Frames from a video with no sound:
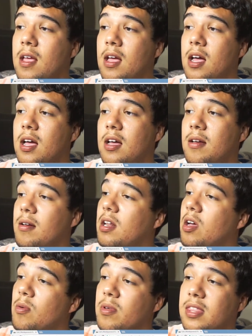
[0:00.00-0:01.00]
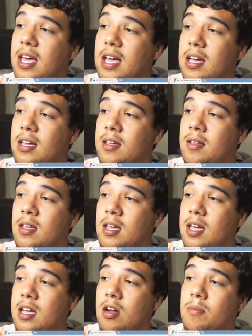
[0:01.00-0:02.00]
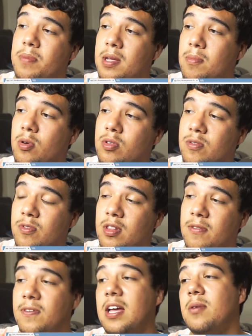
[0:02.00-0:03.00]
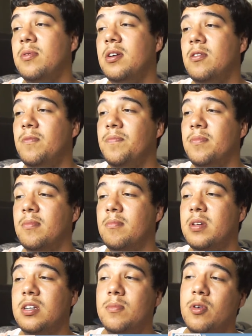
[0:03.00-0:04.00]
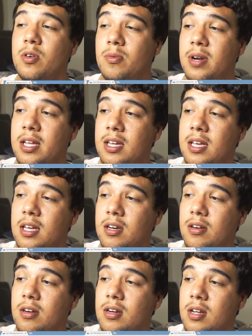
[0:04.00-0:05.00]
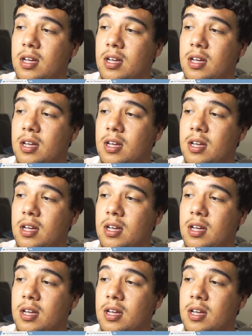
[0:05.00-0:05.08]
Along with that, ARP bolts for the flywheel, Mishimoto radiator.